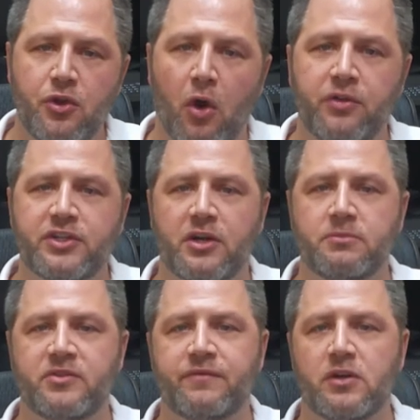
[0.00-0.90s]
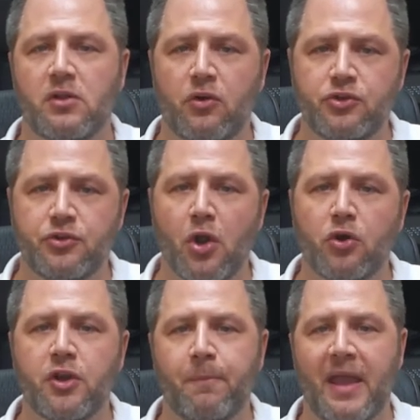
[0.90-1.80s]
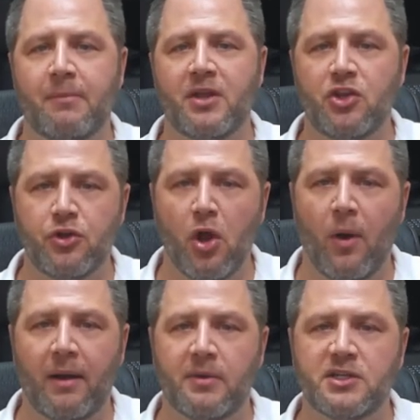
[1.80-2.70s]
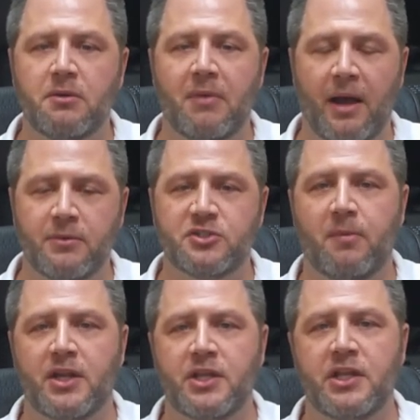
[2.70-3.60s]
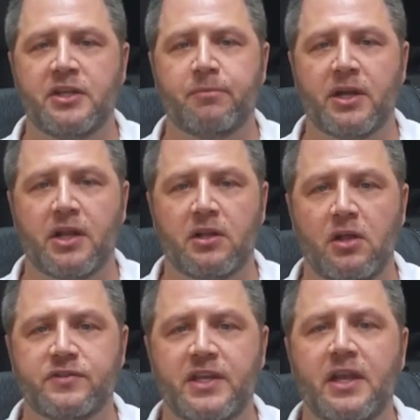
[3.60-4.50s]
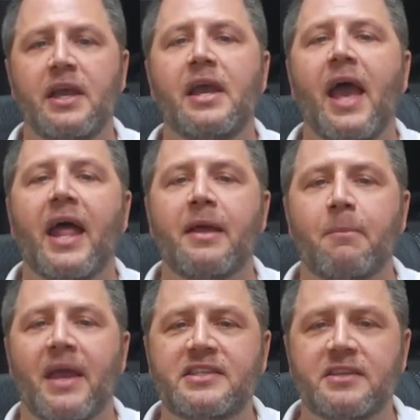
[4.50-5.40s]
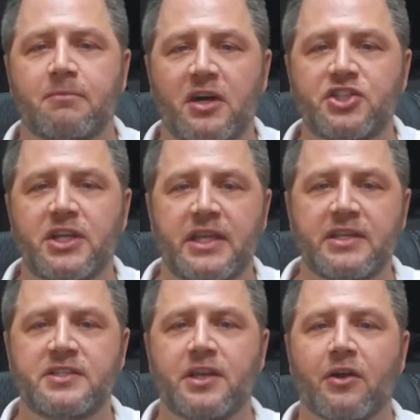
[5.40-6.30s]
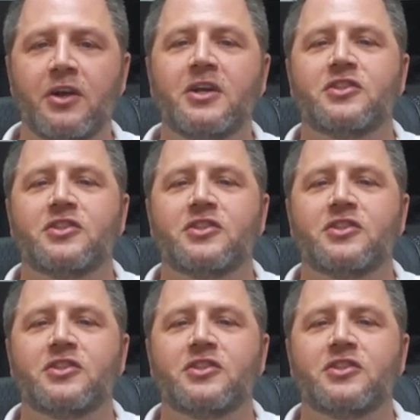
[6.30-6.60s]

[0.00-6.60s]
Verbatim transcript: you know the terms of your loan, you know your payment, you know how much money you need to bring to closing, and it makes it much easier.